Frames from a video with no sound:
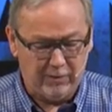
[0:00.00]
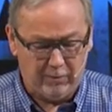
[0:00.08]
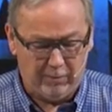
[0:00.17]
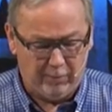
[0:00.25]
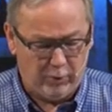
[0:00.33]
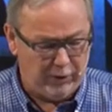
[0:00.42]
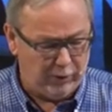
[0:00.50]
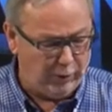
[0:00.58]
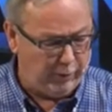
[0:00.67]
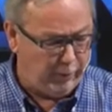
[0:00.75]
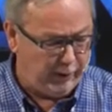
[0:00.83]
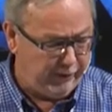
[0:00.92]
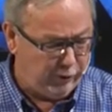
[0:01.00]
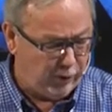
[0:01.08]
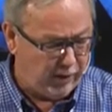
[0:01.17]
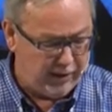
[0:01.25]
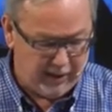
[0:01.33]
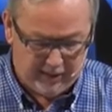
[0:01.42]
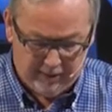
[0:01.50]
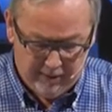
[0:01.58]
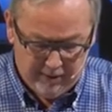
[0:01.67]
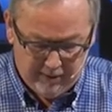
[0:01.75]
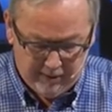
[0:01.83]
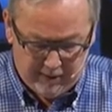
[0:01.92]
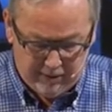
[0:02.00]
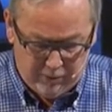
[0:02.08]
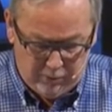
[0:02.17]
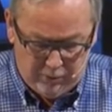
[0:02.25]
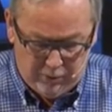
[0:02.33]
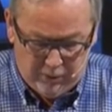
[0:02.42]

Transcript: whether they're a believer or not, that you, you